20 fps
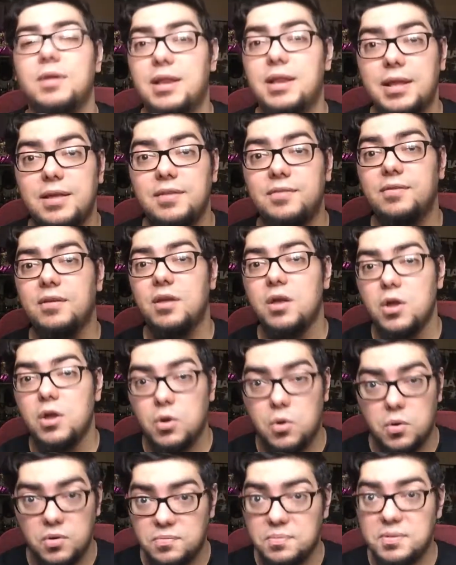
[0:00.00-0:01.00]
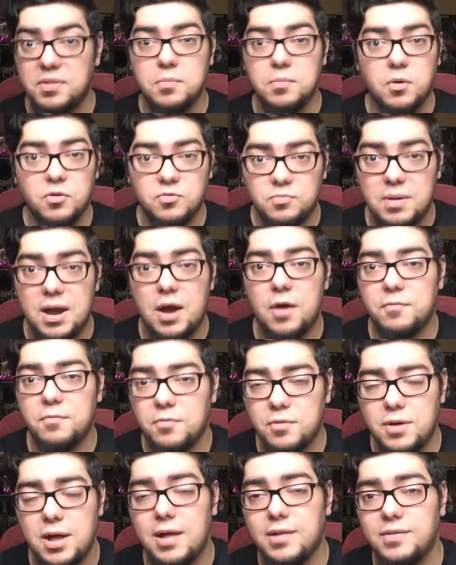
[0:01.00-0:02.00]
it is going to be the most
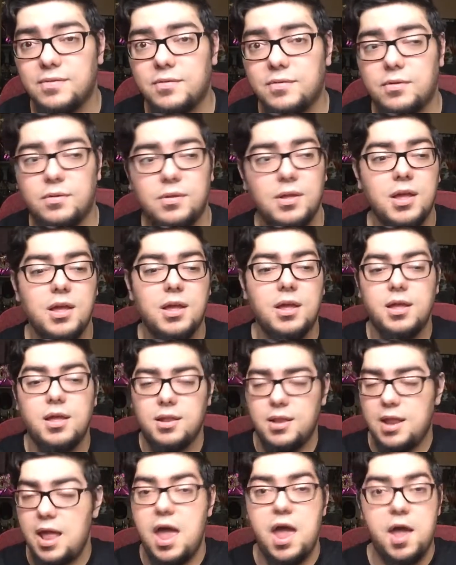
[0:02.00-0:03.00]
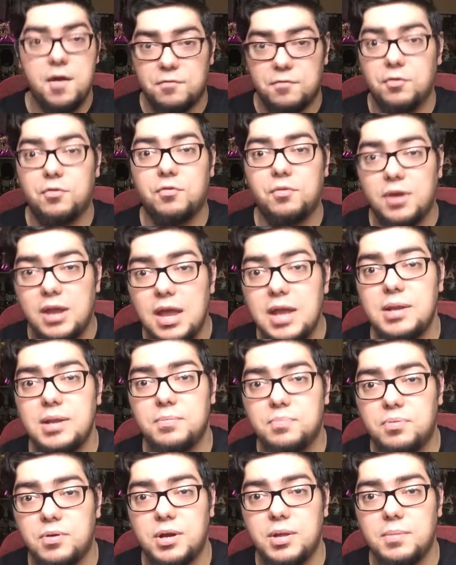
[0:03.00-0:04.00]
powerful console ever
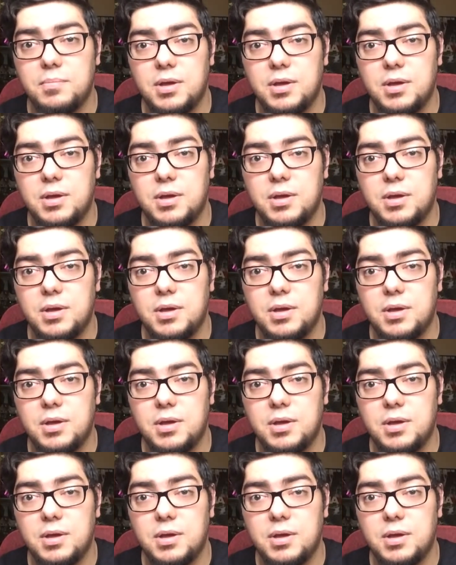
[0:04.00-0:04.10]
created, pretty